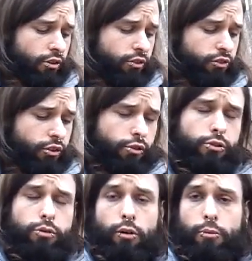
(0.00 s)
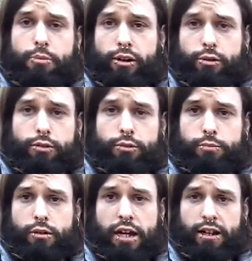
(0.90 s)
steel or metal,
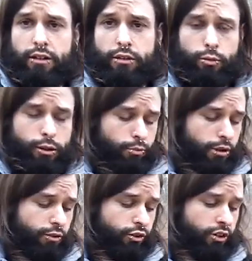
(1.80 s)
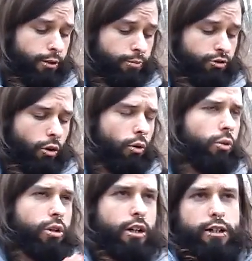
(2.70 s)
alloy, whatever types,
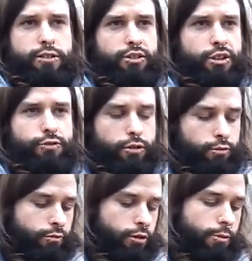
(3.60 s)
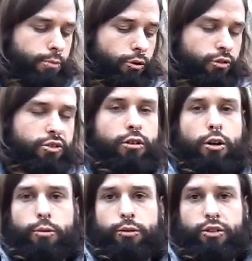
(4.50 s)
all kinds of different uppers and
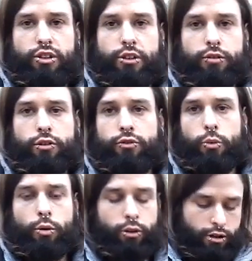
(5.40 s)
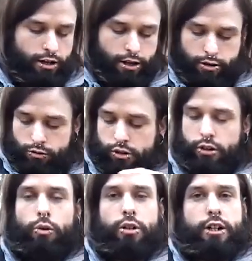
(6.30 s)
lower receivers for it. You can
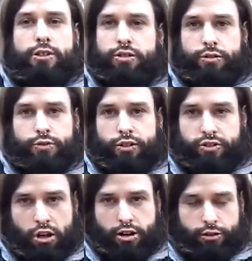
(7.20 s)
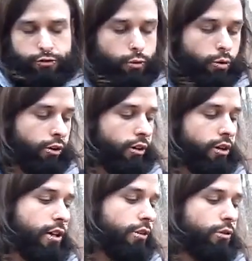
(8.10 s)
get all kinds of different stocks for it.
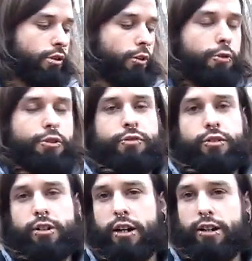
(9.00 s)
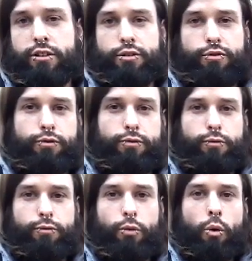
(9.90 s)
You can get all different kinds of
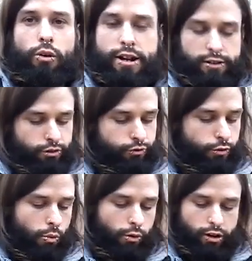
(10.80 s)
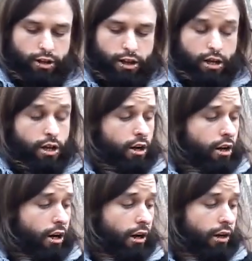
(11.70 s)
fore ends for it.
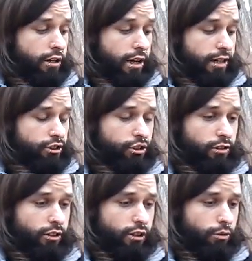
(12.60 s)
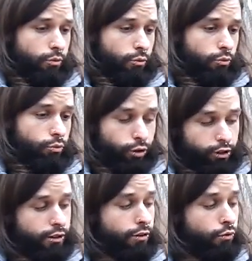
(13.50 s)
I actually
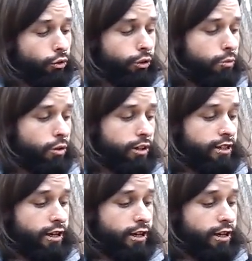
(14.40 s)
really want to